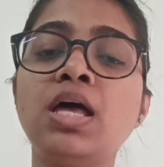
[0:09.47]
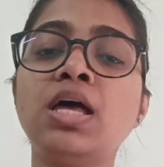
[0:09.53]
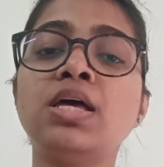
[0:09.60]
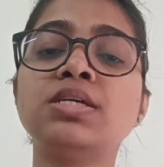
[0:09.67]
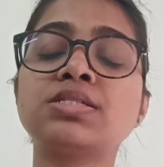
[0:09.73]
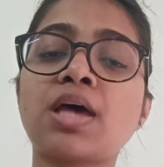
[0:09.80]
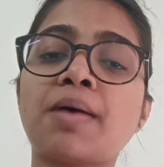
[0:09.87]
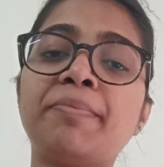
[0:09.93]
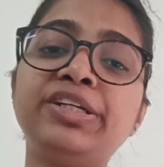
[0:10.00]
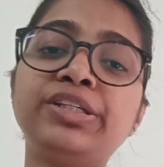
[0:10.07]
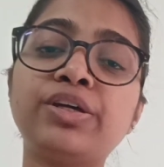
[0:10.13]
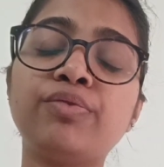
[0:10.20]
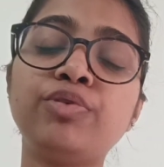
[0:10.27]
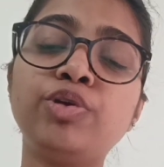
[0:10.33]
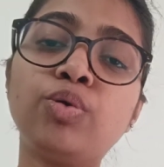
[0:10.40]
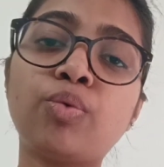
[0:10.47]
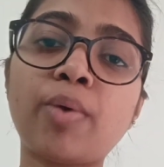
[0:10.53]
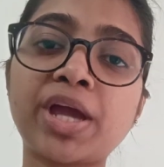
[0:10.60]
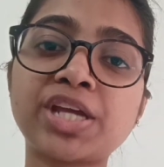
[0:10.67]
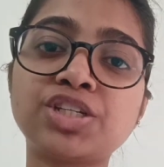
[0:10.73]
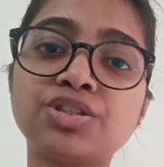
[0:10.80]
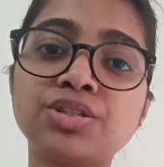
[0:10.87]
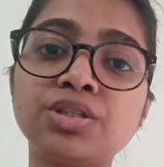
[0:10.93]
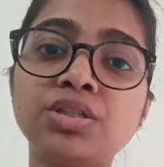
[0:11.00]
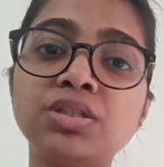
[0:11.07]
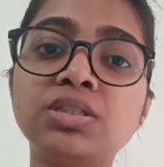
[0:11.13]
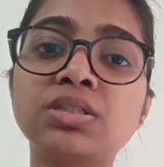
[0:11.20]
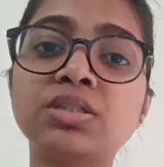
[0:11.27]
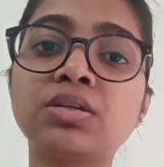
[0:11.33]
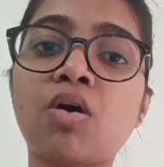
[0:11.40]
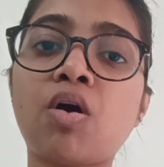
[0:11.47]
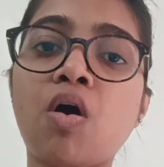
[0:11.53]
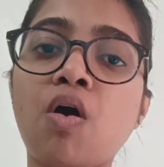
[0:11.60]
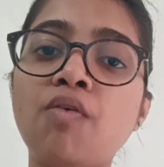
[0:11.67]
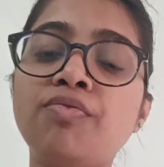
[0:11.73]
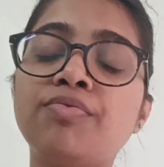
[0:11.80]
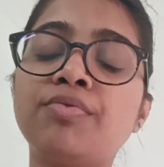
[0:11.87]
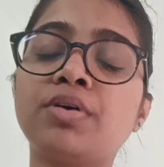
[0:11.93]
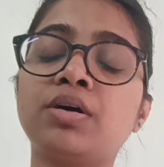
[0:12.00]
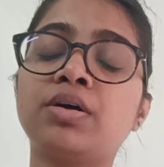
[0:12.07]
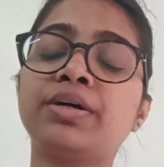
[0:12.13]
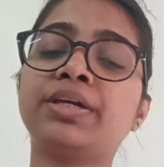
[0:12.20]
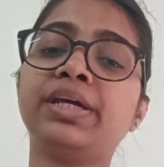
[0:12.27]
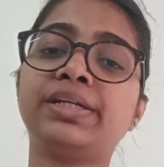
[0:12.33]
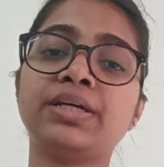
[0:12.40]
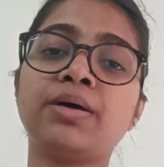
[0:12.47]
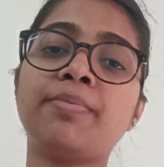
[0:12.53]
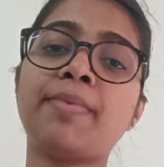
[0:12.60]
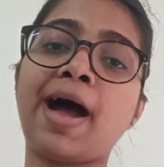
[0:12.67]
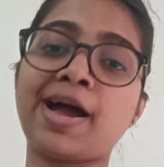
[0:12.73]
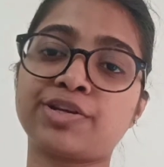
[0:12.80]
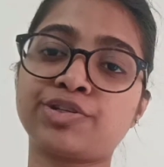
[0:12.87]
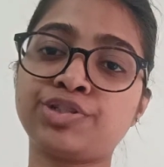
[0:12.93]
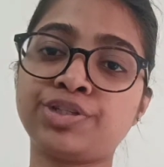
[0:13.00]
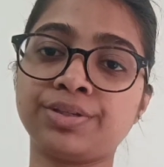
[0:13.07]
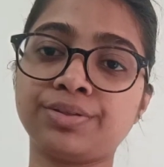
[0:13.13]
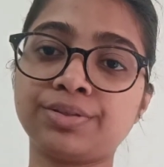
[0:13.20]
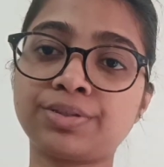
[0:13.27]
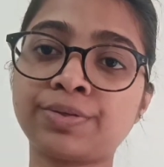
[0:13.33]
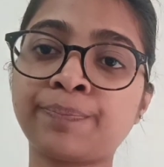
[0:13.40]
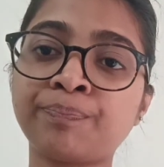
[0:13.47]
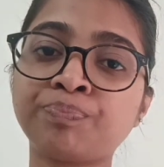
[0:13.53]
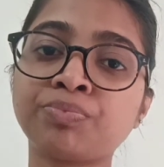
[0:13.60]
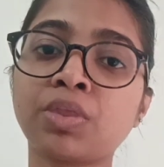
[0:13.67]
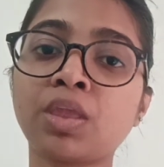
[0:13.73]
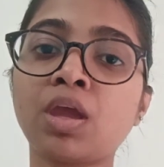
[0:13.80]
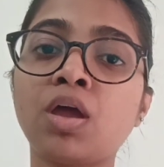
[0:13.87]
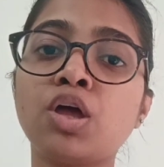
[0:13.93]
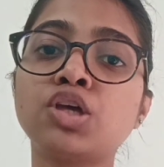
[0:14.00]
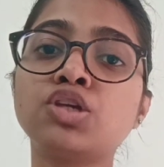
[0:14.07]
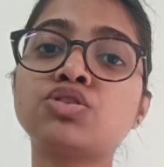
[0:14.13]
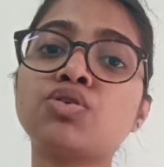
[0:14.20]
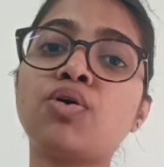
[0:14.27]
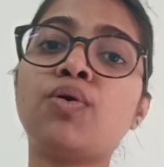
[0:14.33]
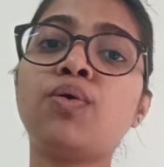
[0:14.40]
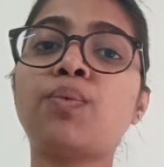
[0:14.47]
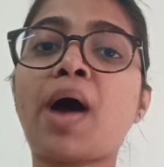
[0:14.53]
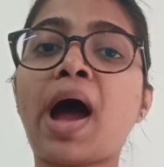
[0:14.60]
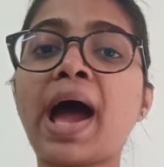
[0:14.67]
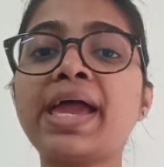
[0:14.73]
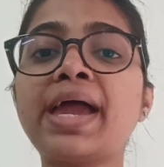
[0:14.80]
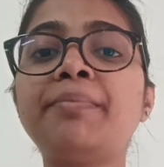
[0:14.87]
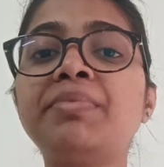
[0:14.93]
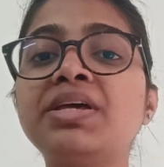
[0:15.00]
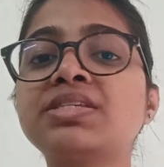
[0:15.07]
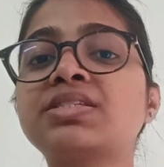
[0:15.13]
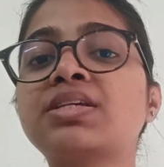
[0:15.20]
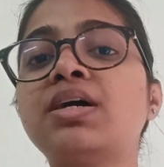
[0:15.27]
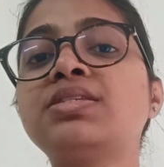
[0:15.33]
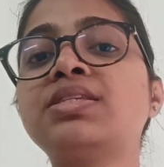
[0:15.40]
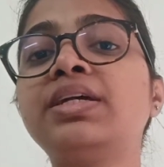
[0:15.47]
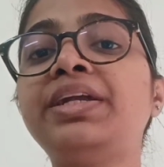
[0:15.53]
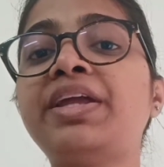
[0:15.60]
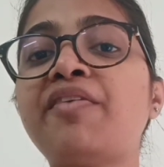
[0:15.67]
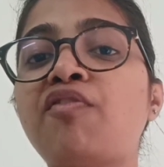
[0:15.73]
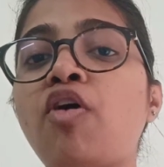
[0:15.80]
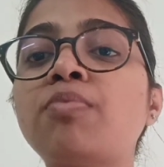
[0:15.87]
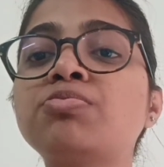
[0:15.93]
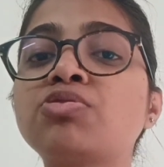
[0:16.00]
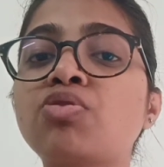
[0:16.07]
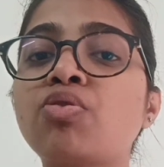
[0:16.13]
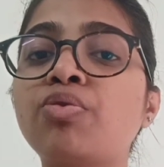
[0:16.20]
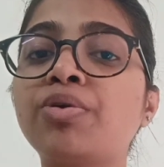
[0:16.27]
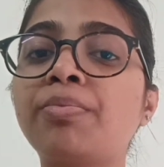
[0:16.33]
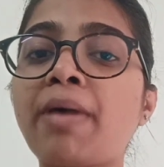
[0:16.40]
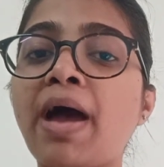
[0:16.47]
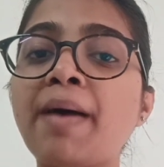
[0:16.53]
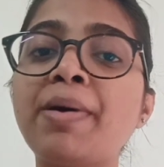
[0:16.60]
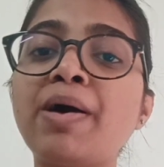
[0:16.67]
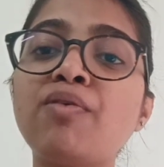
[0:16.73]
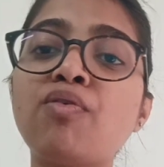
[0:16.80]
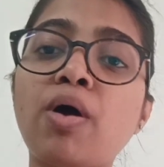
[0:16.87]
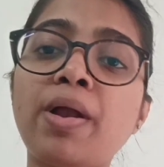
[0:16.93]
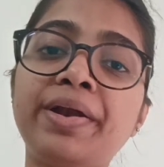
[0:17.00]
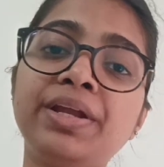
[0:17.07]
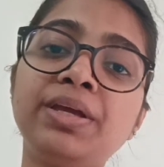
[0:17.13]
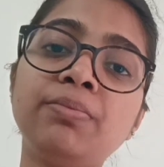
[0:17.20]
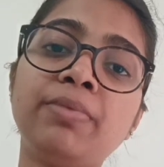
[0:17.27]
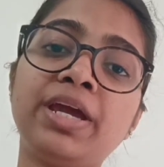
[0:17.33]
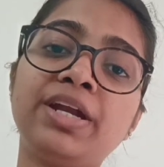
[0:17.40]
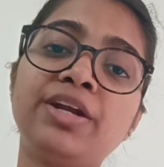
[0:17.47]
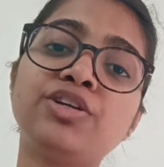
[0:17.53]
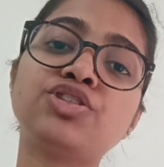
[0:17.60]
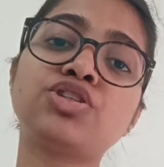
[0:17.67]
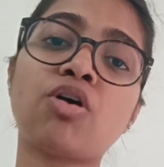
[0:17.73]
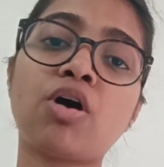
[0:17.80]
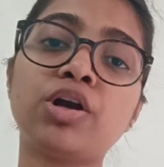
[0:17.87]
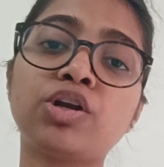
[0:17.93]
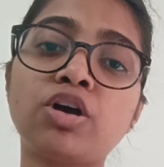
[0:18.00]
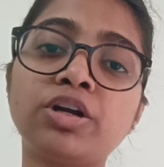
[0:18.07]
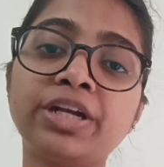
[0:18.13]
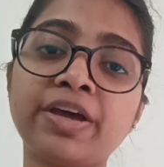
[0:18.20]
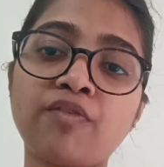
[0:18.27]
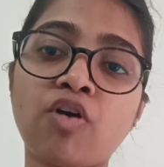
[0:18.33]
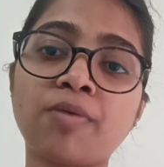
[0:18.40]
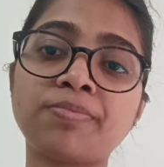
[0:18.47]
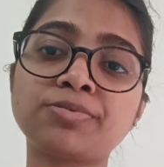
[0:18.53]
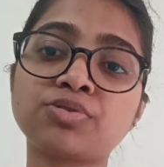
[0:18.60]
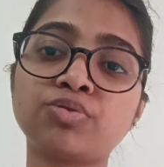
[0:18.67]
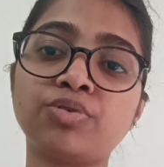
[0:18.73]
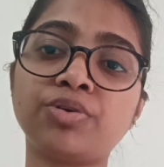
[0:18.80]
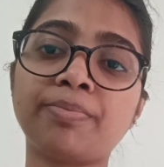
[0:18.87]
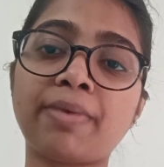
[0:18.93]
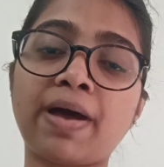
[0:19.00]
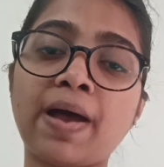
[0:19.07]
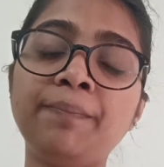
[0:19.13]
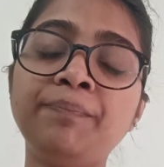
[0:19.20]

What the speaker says: some interview questions of GitHub Actions. So why I'm discussing DevOps roadmap? I've already made a short on DevOps roadmap,